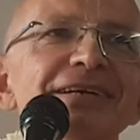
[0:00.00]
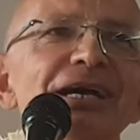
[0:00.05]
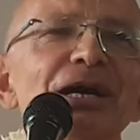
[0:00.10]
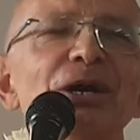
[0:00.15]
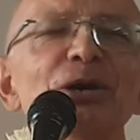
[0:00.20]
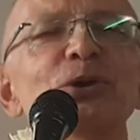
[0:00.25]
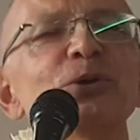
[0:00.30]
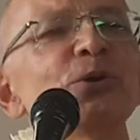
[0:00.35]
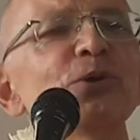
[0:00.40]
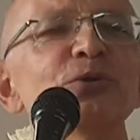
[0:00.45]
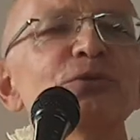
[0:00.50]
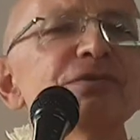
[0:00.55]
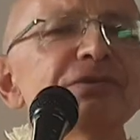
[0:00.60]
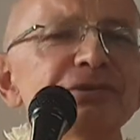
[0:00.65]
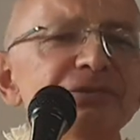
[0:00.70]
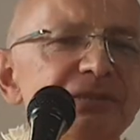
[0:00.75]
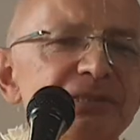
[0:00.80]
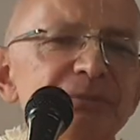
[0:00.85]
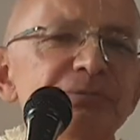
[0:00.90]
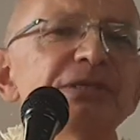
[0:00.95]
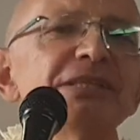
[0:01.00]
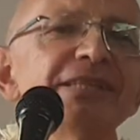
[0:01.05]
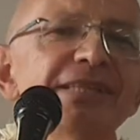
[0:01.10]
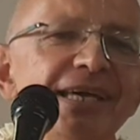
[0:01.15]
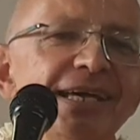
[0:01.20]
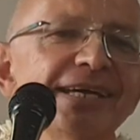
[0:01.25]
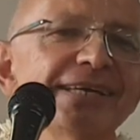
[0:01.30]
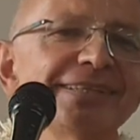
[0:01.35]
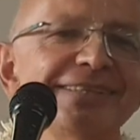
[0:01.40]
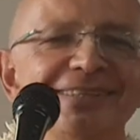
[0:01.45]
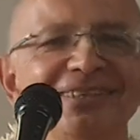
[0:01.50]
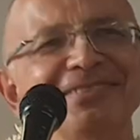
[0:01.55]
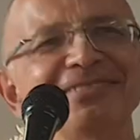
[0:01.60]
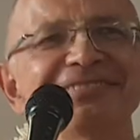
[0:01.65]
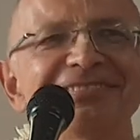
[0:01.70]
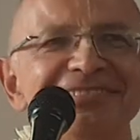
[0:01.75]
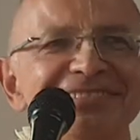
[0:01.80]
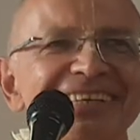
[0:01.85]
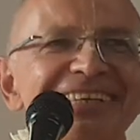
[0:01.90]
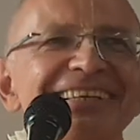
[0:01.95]
Oh, we will be dead.
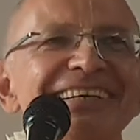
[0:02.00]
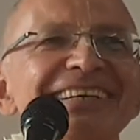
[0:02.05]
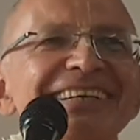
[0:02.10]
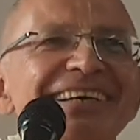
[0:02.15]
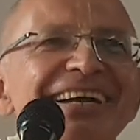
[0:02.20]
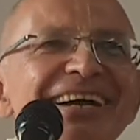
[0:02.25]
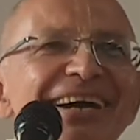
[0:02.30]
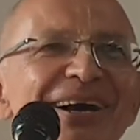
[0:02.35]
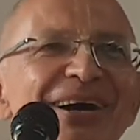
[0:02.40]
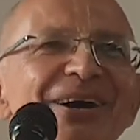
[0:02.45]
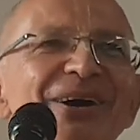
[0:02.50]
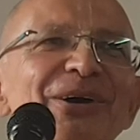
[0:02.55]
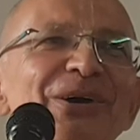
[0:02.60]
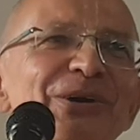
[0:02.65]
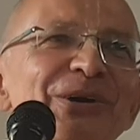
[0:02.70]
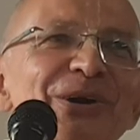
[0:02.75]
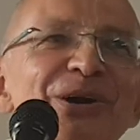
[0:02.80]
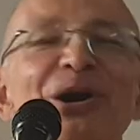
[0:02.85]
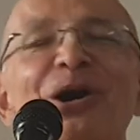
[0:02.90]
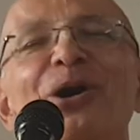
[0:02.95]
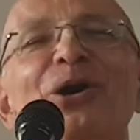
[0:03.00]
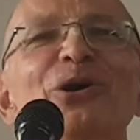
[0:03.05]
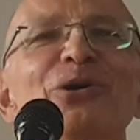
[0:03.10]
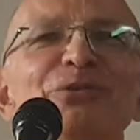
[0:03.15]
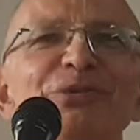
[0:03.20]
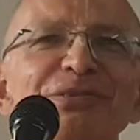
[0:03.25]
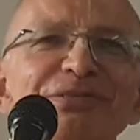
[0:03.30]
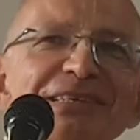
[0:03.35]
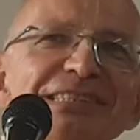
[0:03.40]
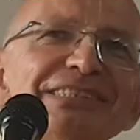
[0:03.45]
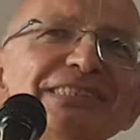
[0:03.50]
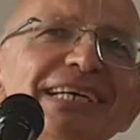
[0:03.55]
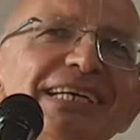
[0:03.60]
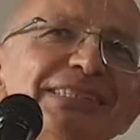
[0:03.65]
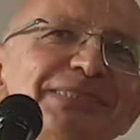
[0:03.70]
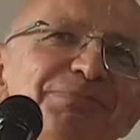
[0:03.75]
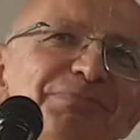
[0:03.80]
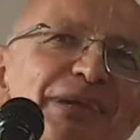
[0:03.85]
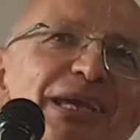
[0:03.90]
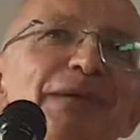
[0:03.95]
Or we will
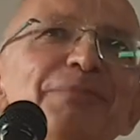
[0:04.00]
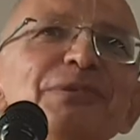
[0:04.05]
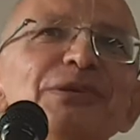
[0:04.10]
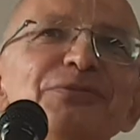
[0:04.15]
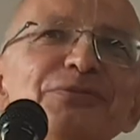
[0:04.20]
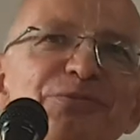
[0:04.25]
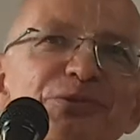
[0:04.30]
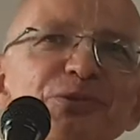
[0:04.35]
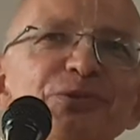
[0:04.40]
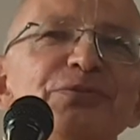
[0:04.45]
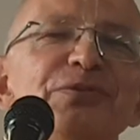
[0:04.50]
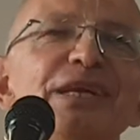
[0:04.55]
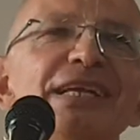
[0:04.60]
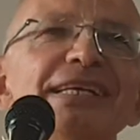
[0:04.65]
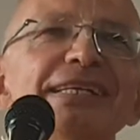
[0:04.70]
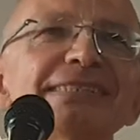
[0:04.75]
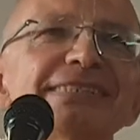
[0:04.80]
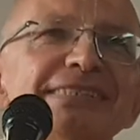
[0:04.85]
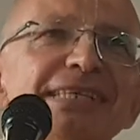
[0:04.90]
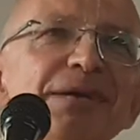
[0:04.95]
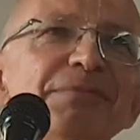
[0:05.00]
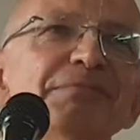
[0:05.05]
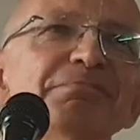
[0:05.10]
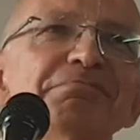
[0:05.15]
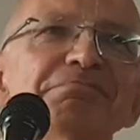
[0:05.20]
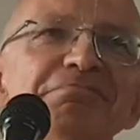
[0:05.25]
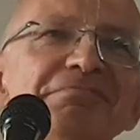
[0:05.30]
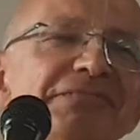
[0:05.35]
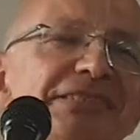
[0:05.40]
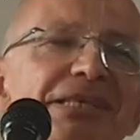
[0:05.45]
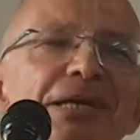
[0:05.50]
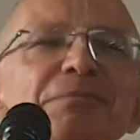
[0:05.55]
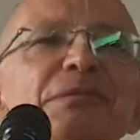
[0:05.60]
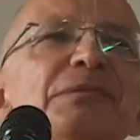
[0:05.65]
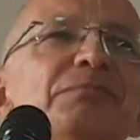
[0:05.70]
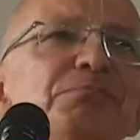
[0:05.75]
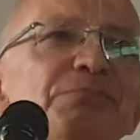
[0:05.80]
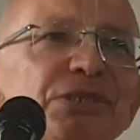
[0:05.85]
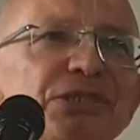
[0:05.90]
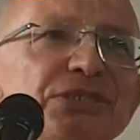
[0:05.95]
just maybe fulfilling some
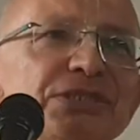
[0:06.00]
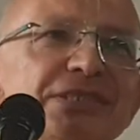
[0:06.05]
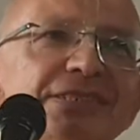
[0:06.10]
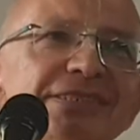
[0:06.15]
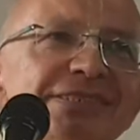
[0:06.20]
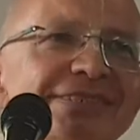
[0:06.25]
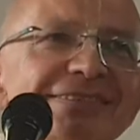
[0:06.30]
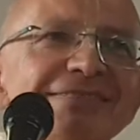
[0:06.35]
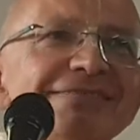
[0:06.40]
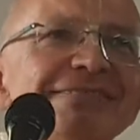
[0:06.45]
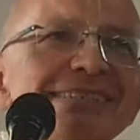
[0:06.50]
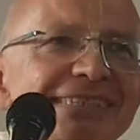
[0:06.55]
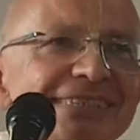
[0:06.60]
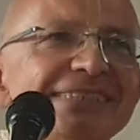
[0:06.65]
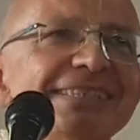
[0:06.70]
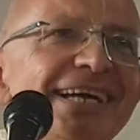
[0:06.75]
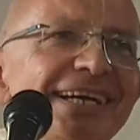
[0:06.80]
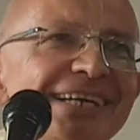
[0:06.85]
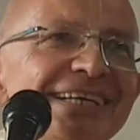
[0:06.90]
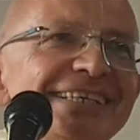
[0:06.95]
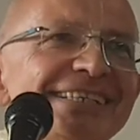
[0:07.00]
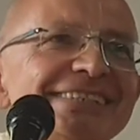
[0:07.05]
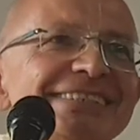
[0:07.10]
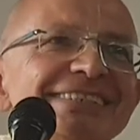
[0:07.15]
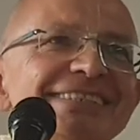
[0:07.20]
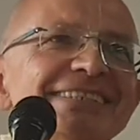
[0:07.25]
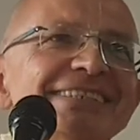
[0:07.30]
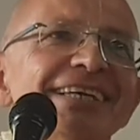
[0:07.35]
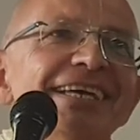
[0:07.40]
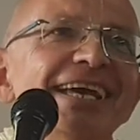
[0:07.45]
ambitious desires.